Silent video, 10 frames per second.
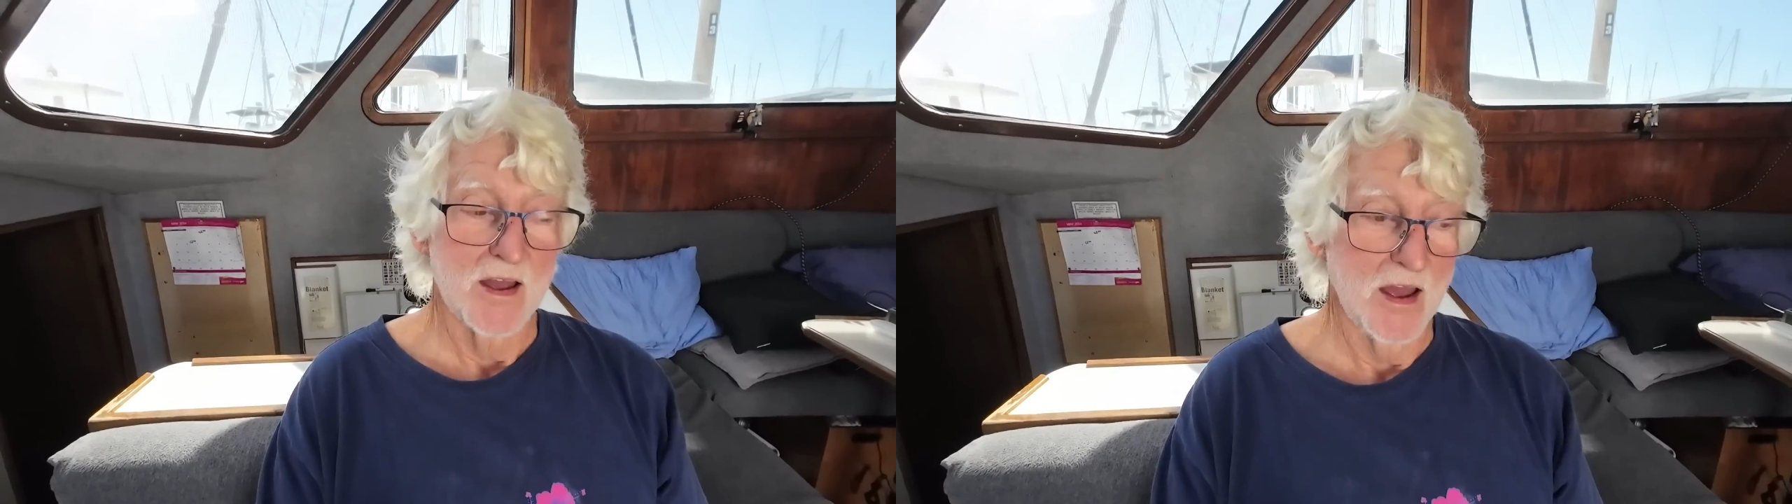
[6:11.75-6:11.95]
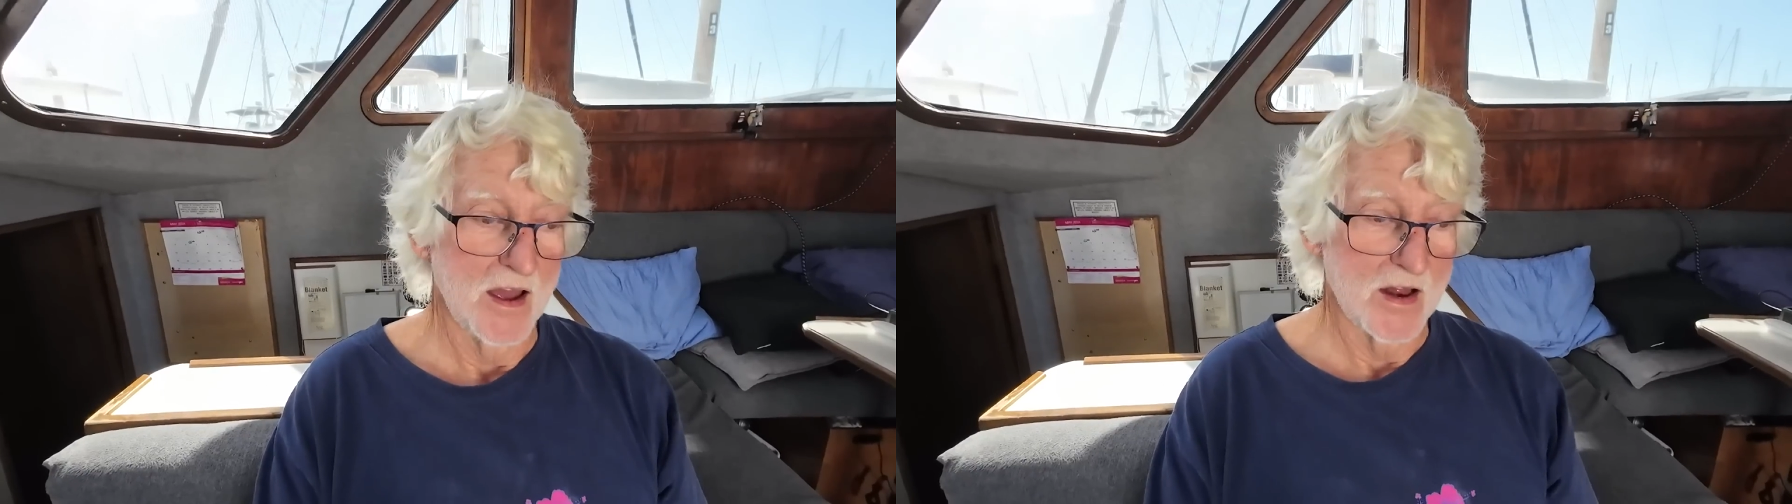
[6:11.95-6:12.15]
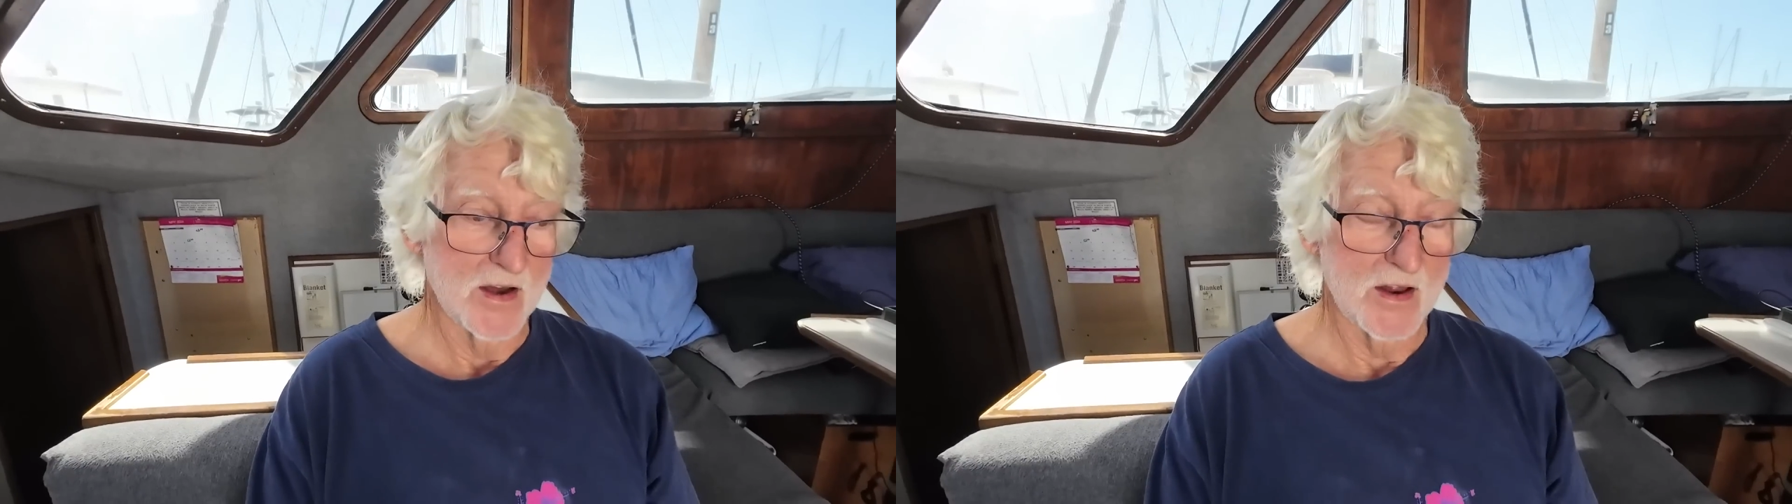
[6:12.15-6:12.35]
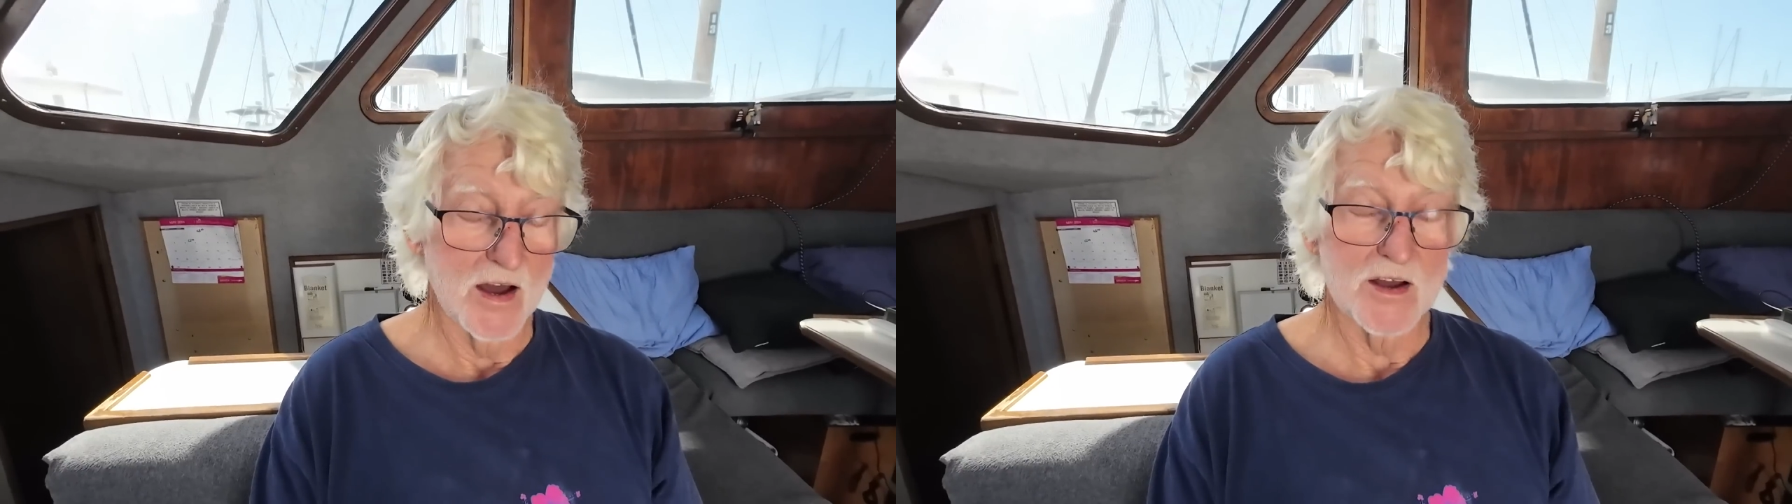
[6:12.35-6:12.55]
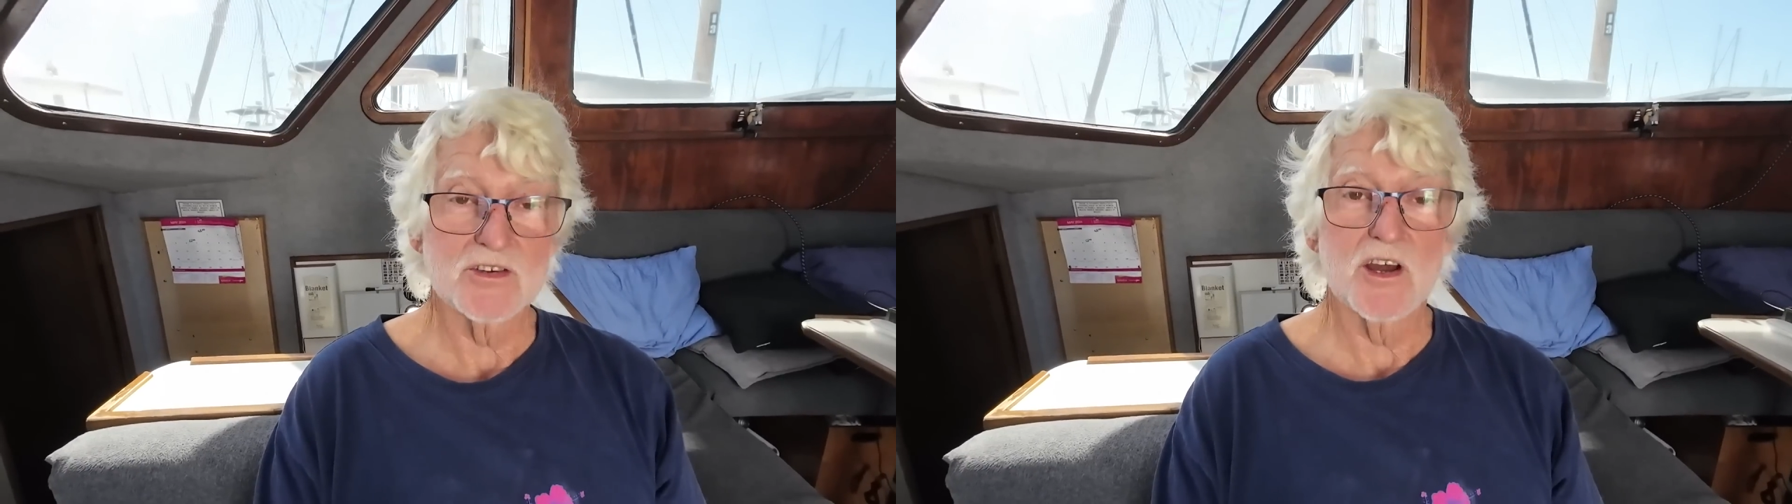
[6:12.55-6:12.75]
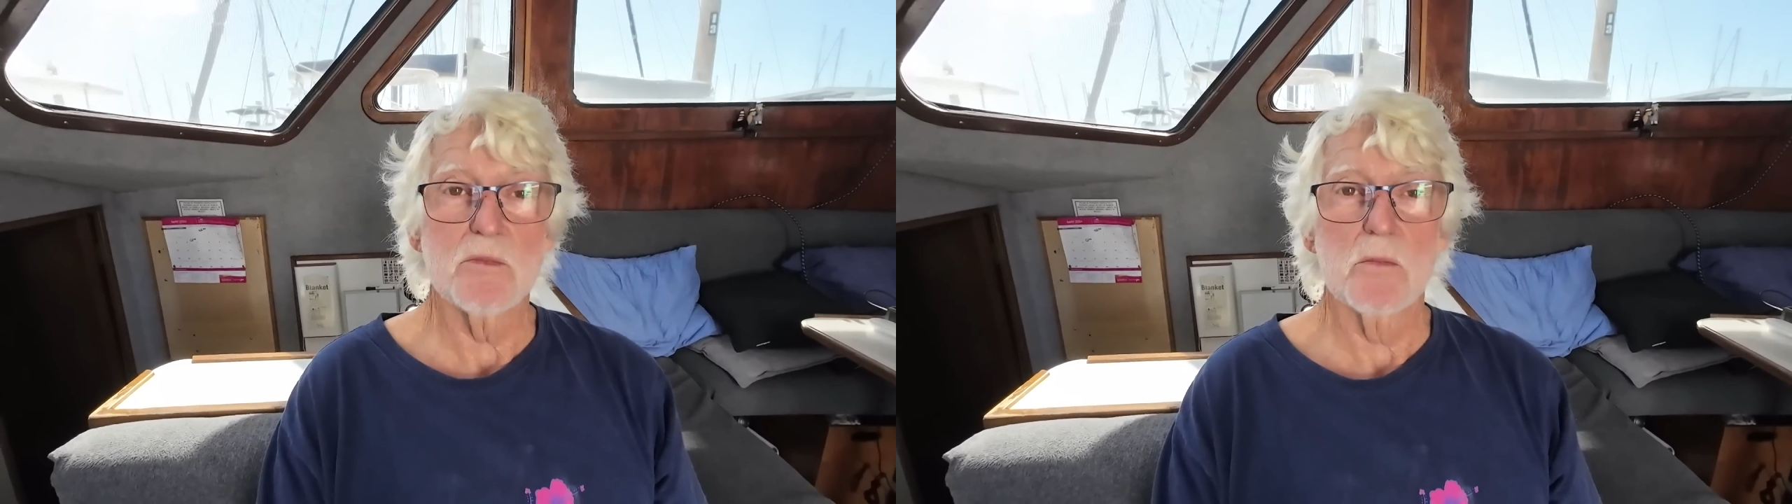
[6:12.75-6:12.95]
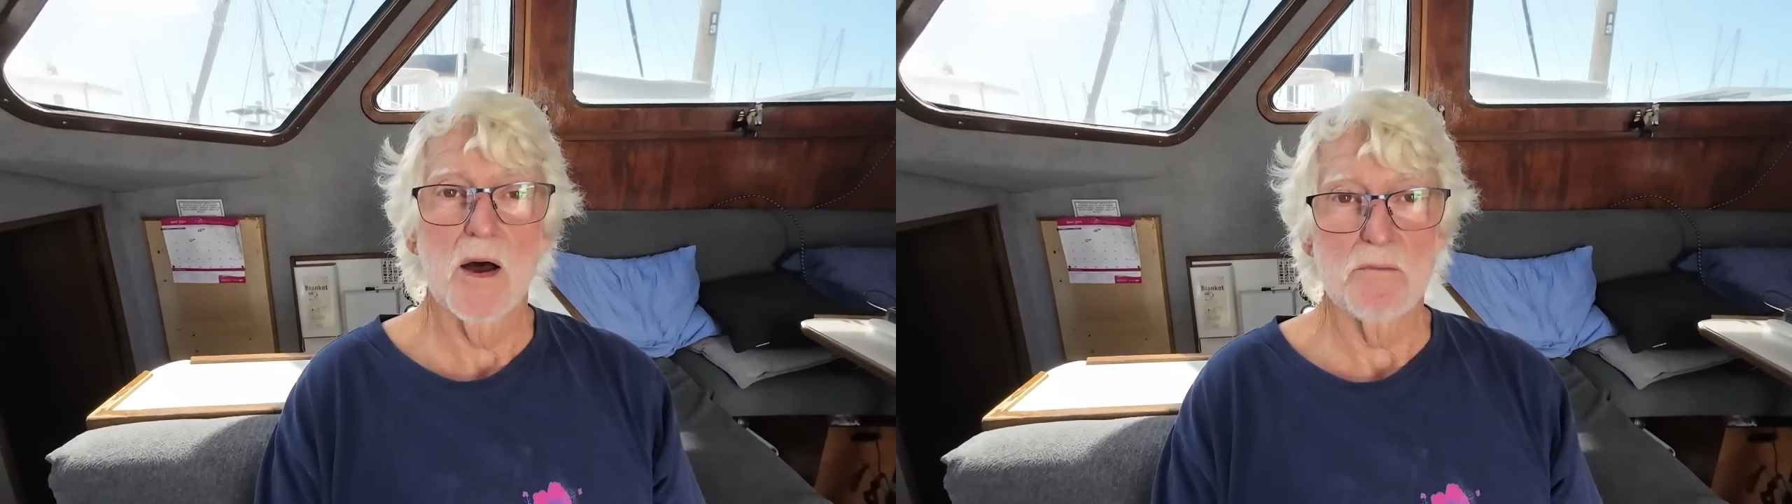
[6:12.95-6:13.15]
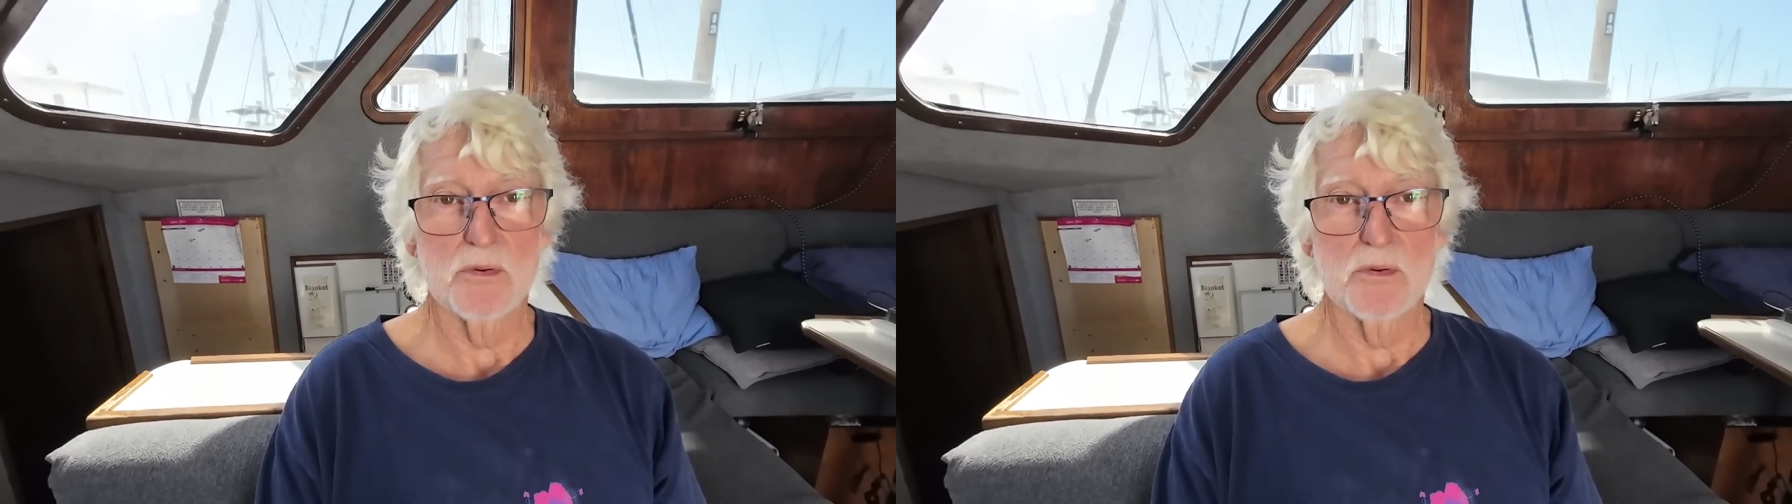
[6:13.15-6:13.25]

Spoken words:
and see my mate